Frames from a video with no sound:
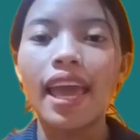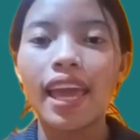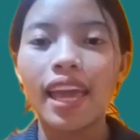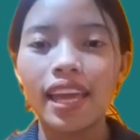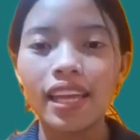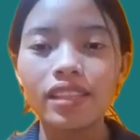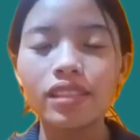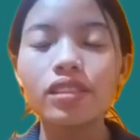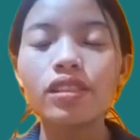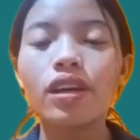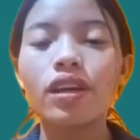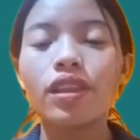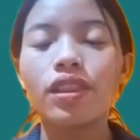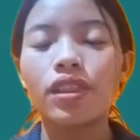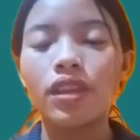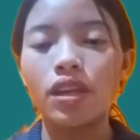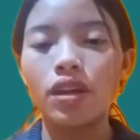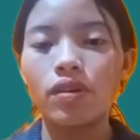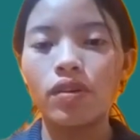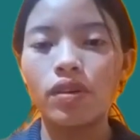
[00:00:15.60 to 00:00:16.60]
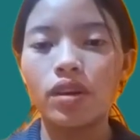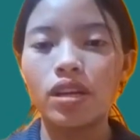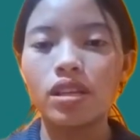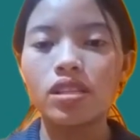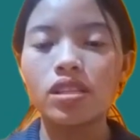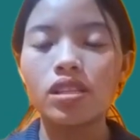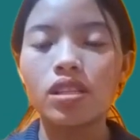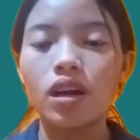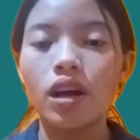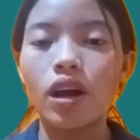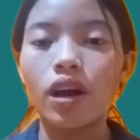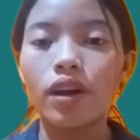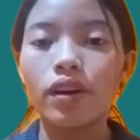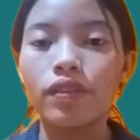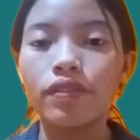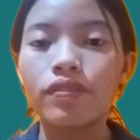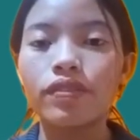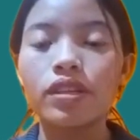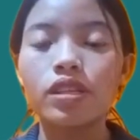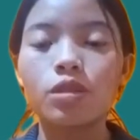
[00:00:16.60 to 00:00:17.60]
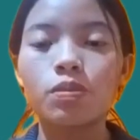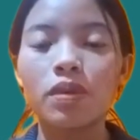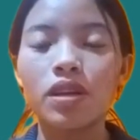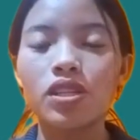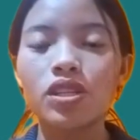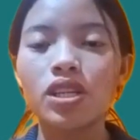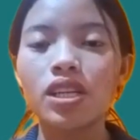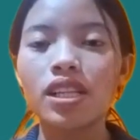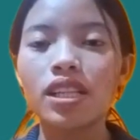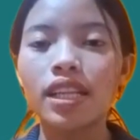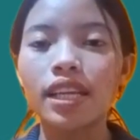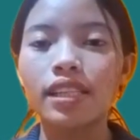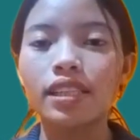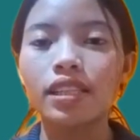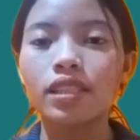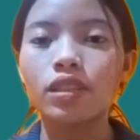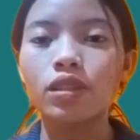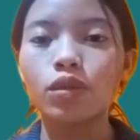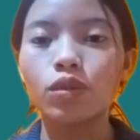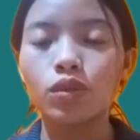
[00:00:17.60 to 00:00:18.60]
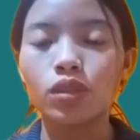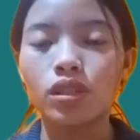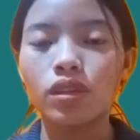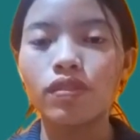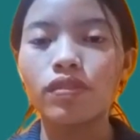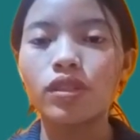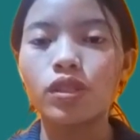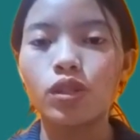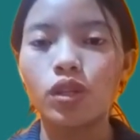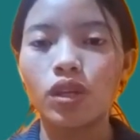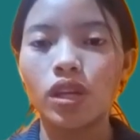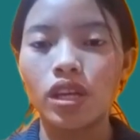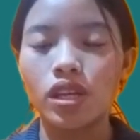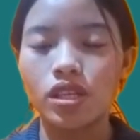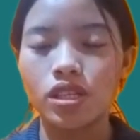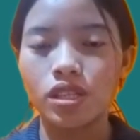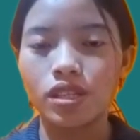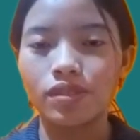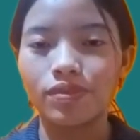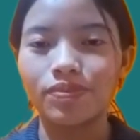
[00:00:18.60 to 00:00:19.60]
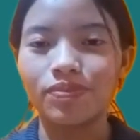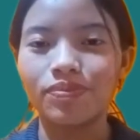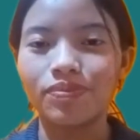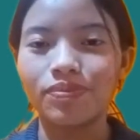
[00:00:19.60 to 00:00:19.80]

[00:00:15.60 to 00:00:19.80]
and theories of special and inclusive education.